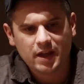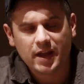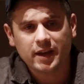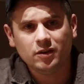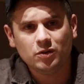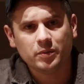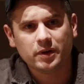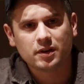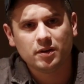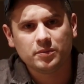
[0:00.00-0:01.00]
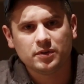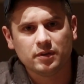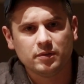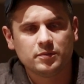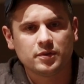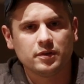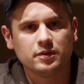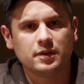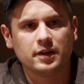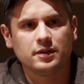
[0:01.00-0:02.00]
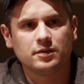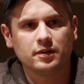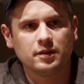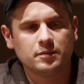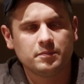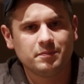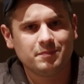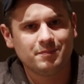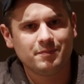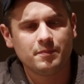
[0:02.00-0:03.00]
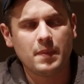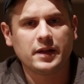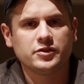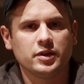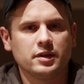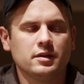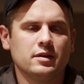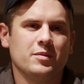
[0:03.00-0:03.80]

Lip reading: anal when it comes to certain things like matching.